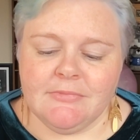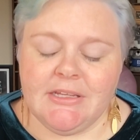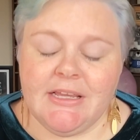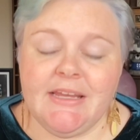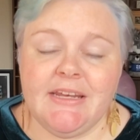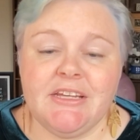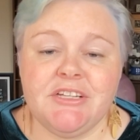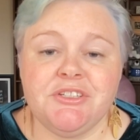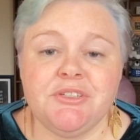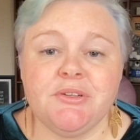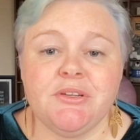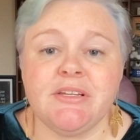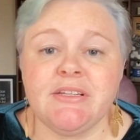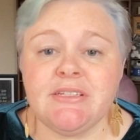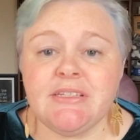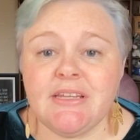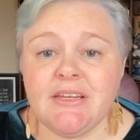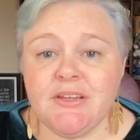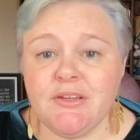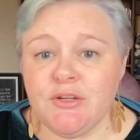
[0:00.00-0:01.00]
And as you
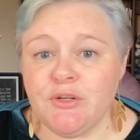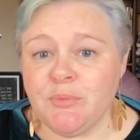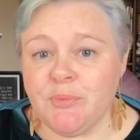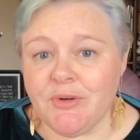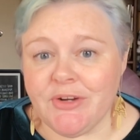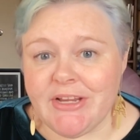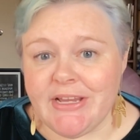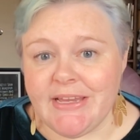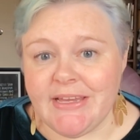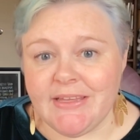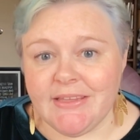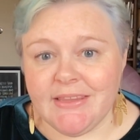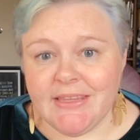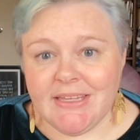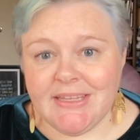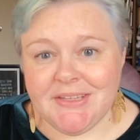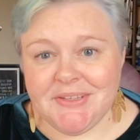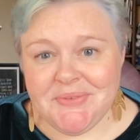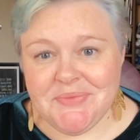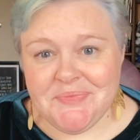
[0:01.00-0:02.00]
continue to breathe
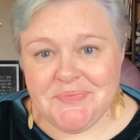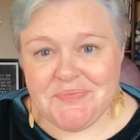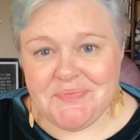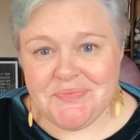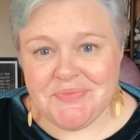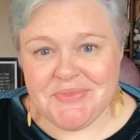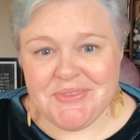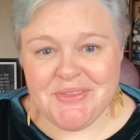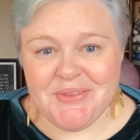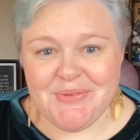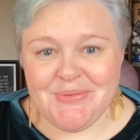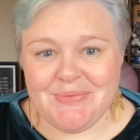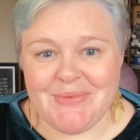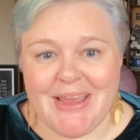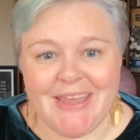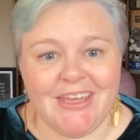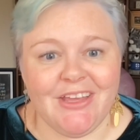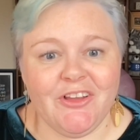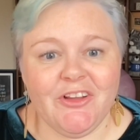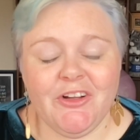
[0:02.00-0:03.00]

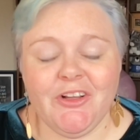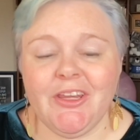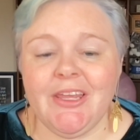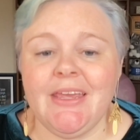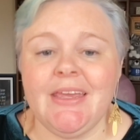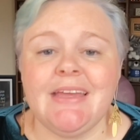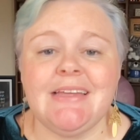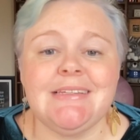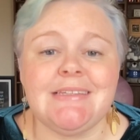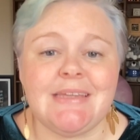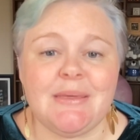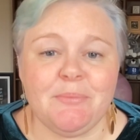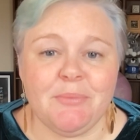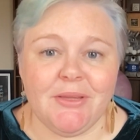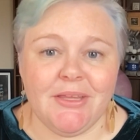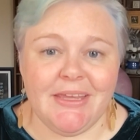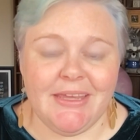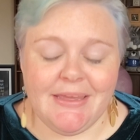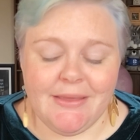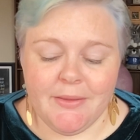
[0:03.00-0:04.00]
regularly and
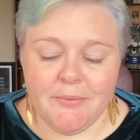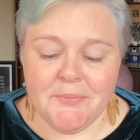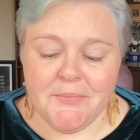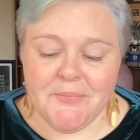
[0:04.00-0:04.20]
deeply,